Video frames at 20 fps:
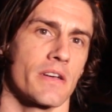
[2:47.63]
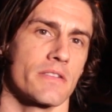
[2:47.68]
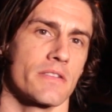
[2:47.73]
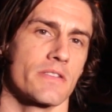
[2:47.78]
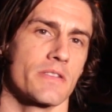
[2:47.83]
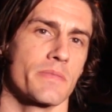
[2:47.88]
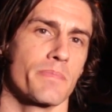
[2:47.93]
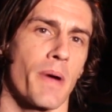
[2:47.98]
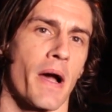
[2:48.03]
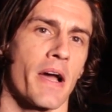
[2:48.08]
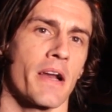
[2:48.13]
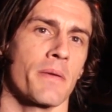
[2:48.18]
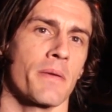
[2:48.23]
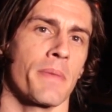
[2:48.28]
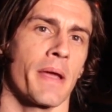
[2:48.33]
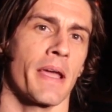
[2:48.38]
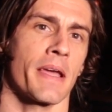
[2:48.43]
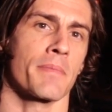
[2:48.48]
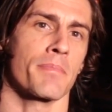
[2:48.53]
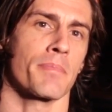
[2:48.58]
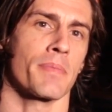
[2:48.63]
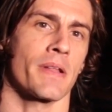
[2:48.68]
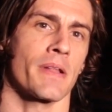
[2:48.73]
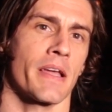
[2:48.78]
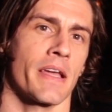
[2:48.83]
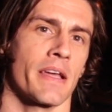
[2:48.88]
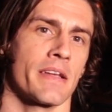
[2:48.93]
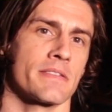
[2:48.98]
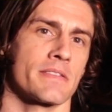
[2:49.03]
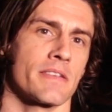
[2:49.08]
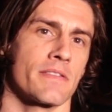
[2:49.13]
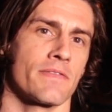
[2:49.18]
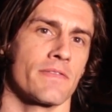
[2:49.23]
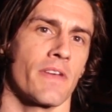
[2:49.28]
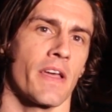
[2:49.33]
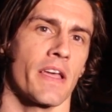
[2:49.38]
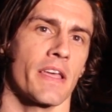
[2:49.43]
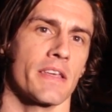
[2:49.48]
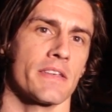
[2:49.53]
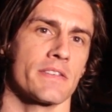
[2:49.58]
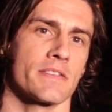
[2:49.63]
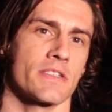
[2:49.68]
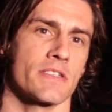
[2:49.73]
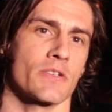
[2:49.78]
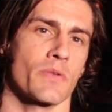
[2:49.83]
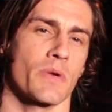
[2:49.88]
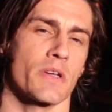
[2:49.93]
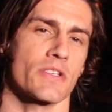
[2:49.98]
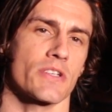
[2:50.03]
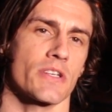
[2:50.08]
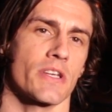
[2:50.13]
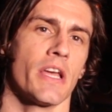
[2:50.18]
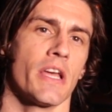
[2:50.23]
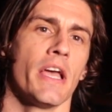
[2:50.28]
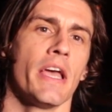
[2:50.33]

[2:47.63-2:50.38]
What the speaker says: Spiderman plant to fakie situation.